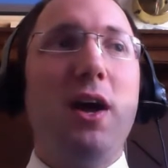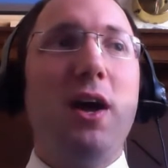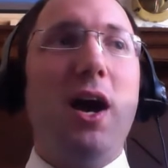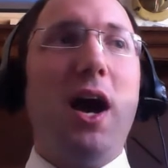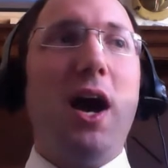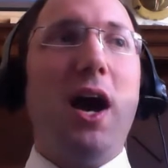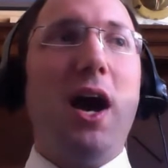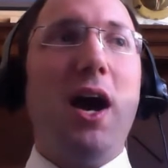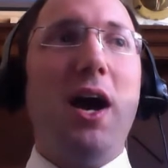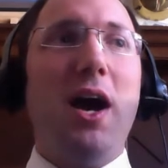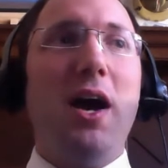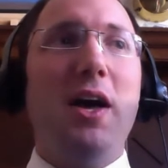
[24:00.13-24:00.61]

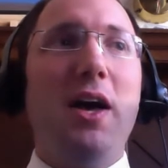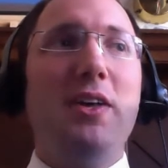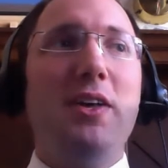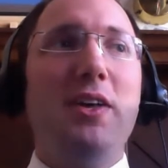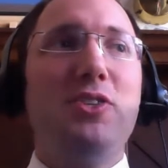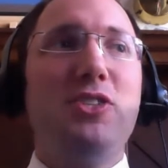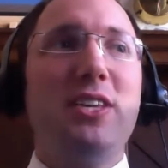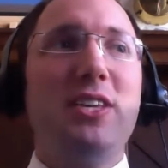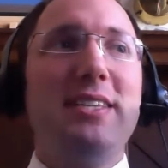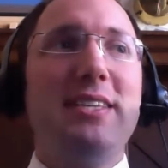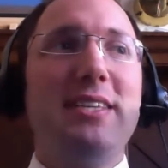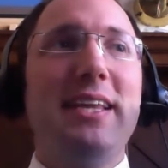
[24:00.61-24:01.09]
uh,
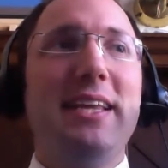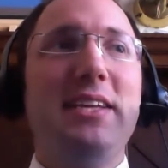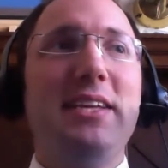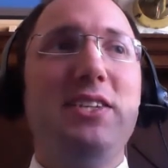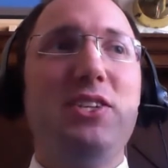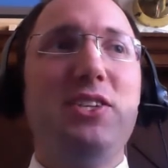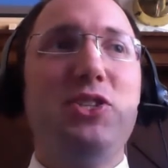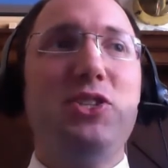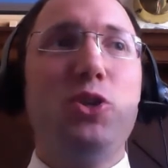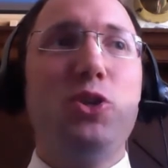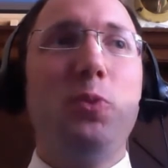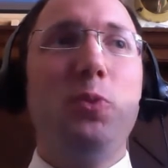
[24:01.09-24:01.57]
has led
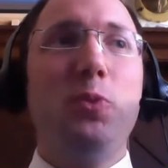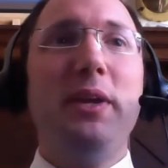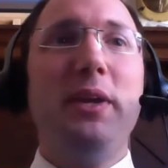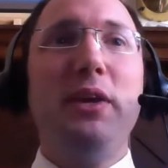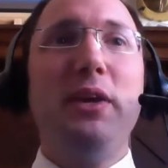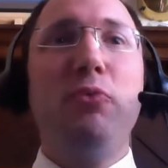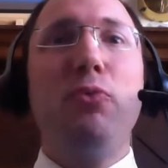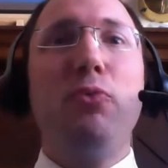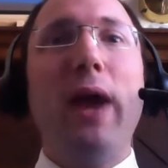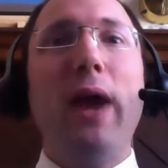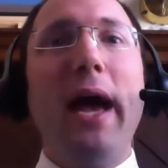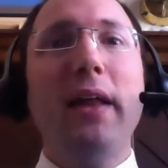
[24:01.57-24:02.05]
to so
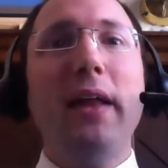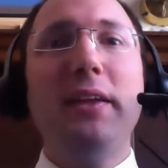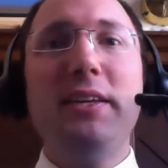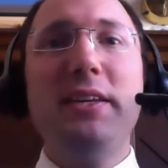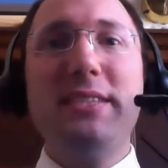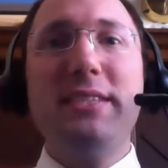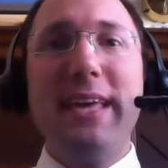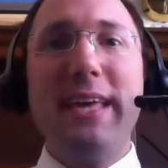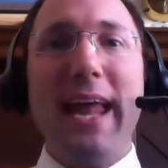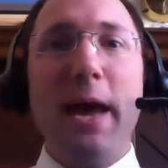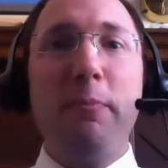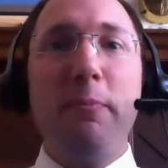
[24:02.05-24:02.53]
many
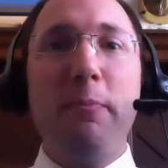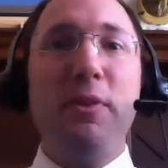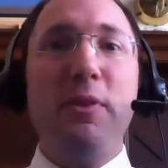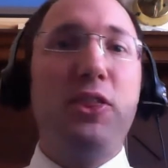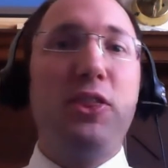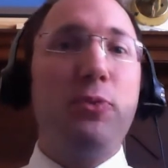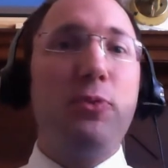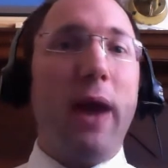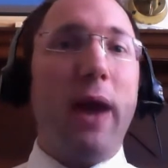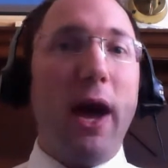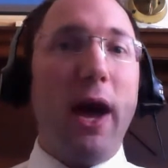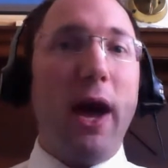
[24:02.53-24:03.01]
rallies that happen
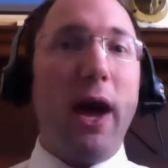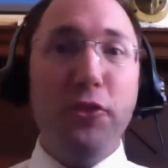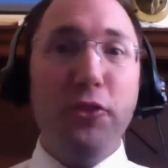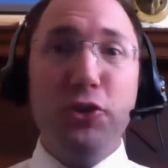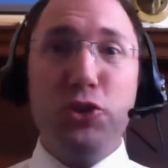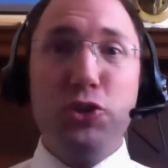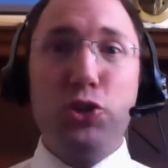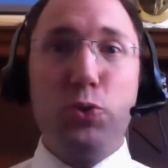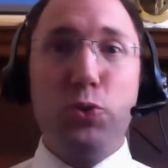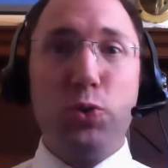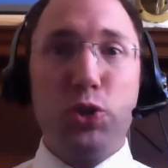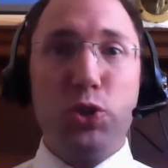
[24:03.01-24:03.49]
throughout the
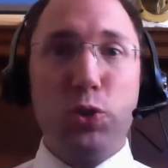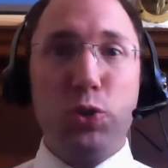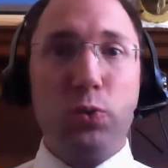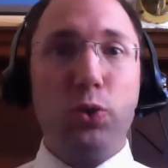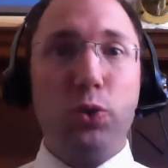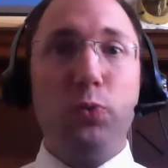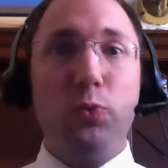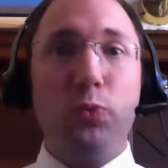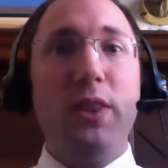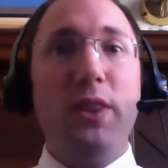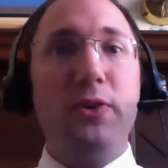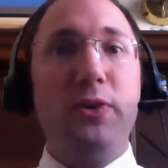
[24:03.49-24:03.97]
Jewish
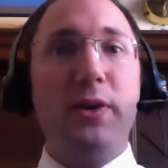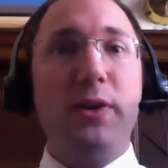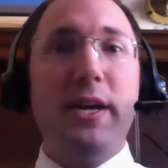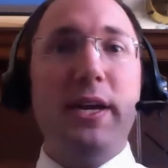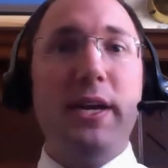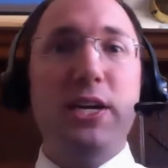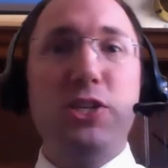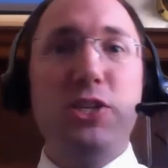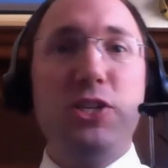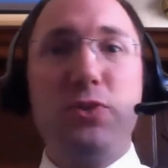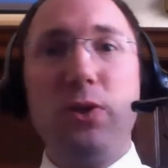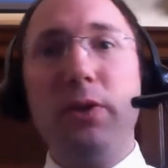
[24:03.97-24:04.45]
world, whether in
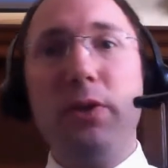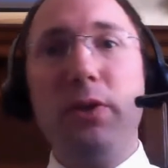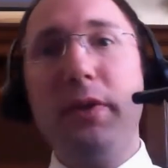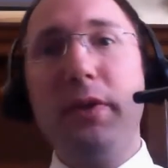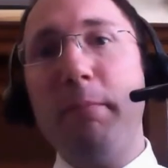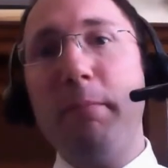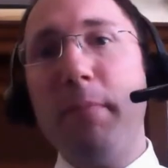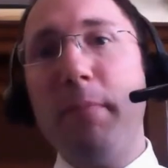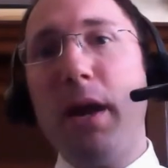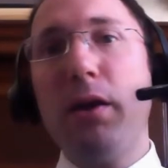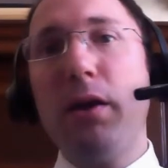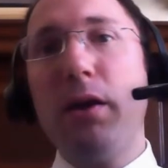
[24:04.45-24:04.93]
Israel, in
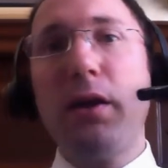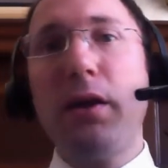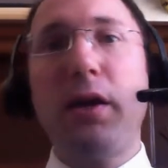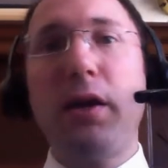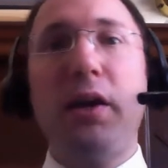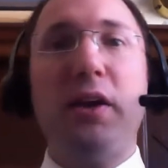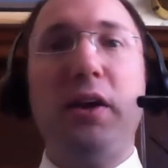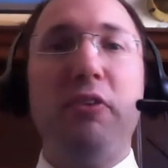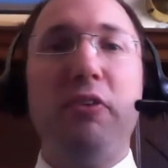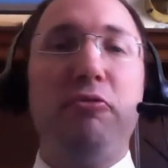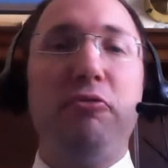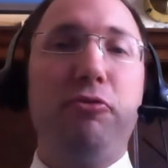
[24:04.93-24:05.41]

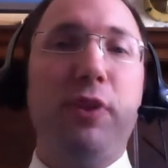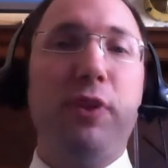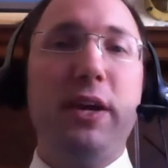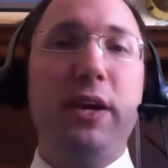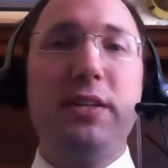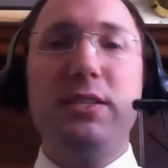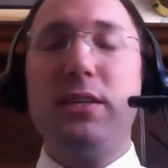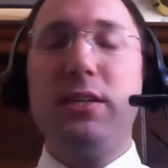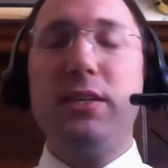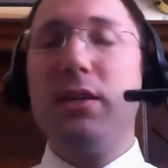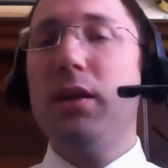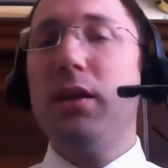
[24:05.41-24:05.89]
America, in
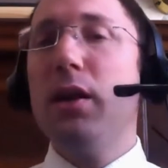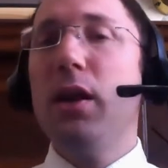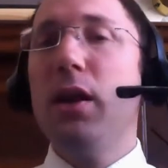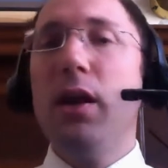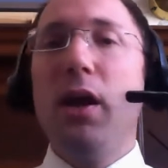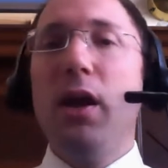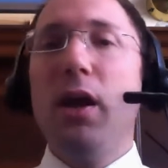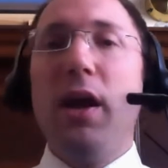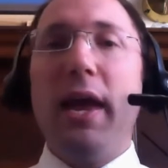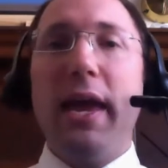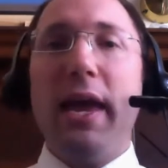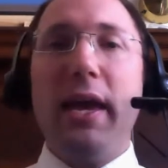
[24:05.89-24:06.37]
France, in,
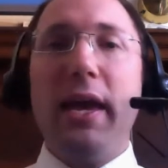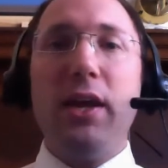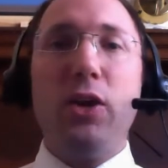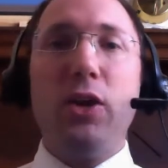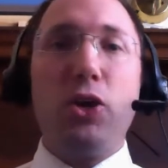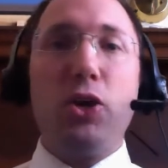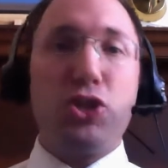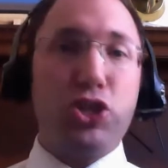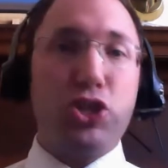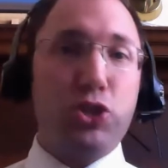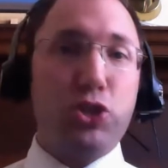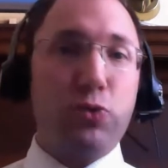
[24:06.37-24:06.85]
in
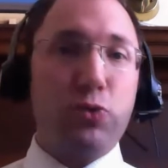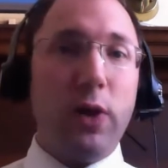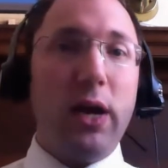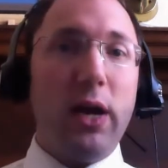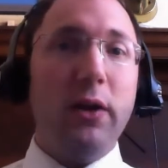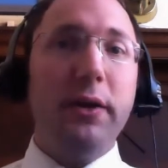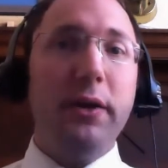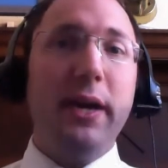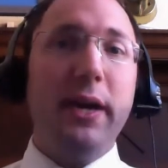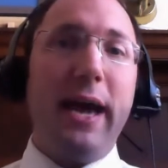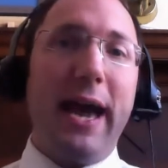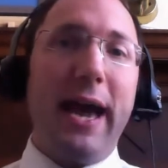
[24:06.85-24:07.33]

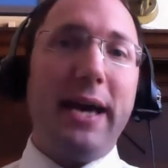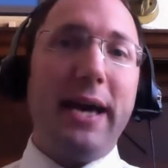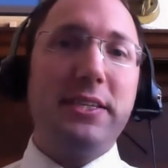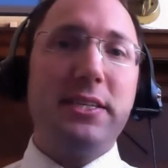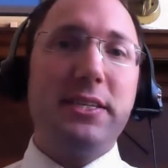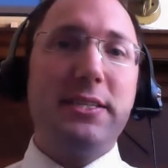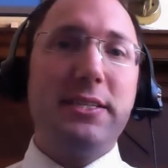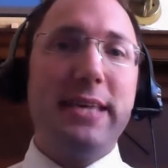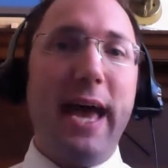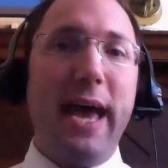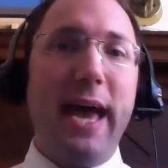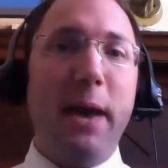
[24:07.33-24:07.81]
Australia,
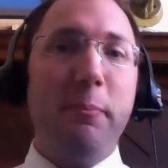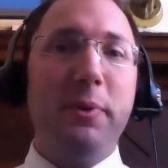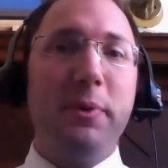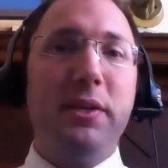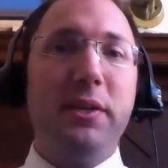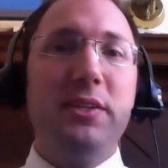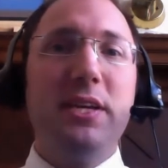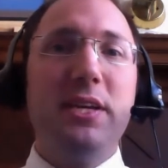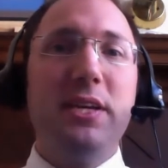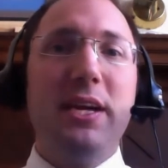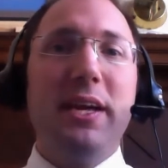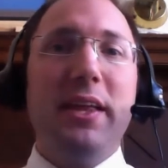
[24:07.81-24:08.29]
as it's
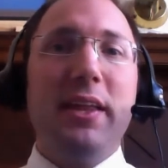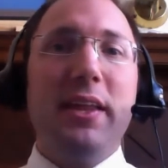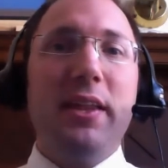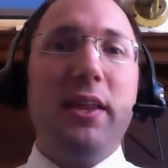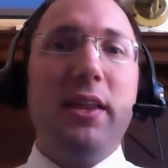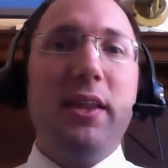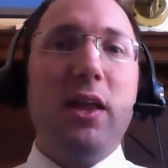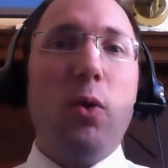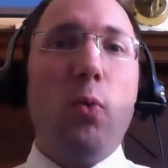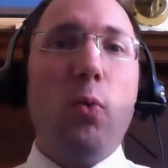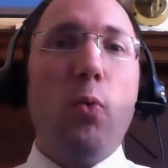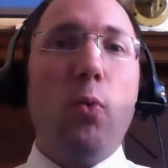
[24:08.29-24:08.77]
happened.
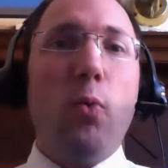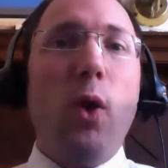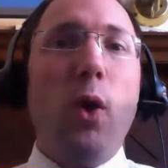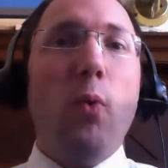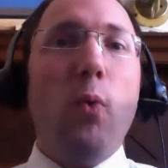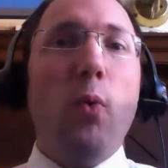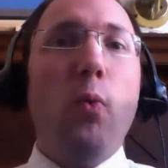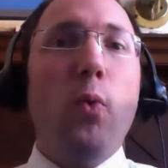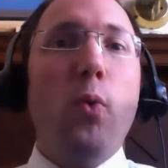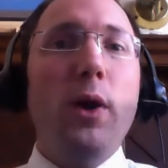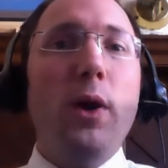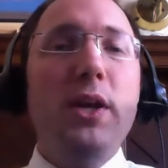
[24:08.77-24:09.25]

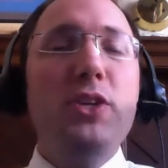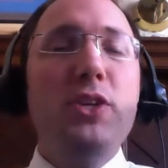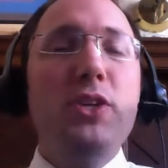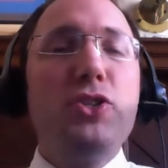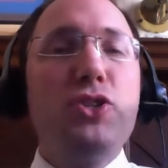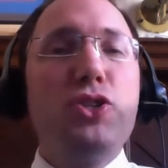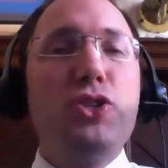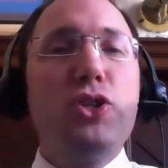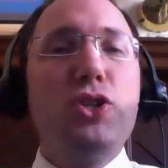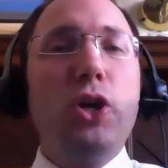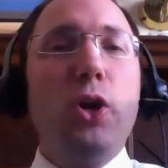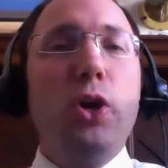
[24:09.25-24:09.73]
What, what is
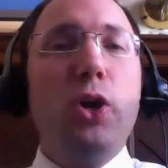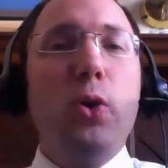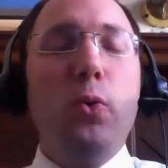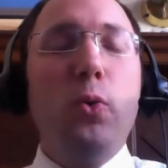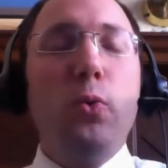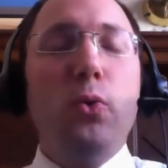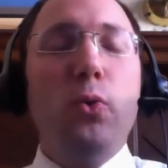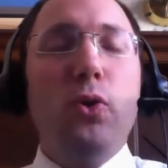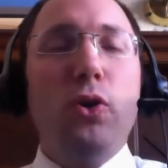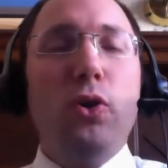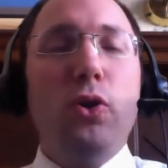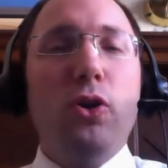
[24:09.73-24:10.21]

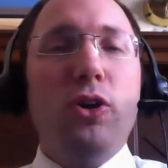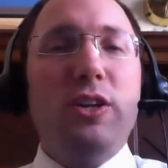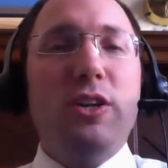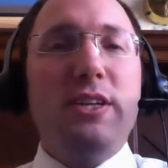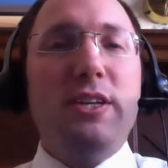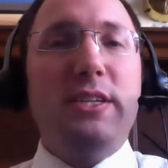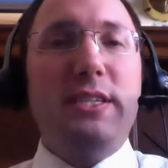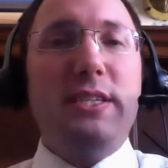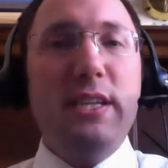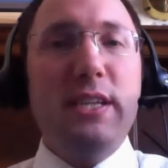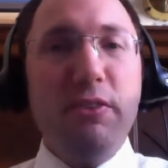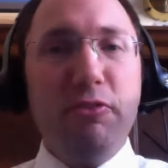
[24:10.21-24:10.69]
so
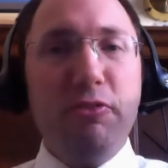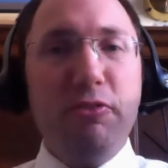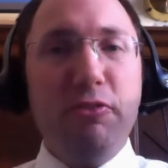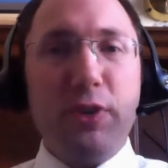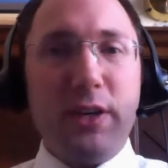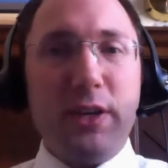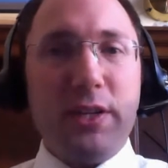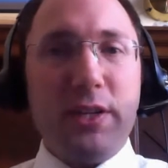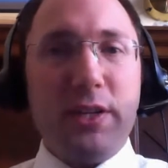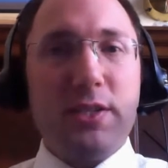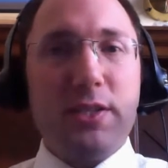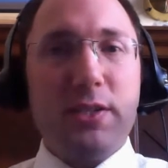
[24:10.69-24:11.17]

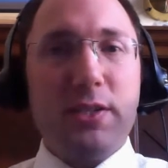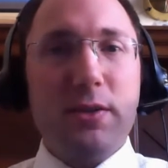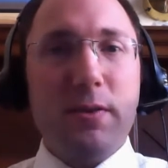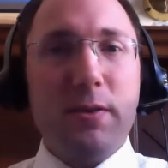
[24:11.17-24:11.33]
different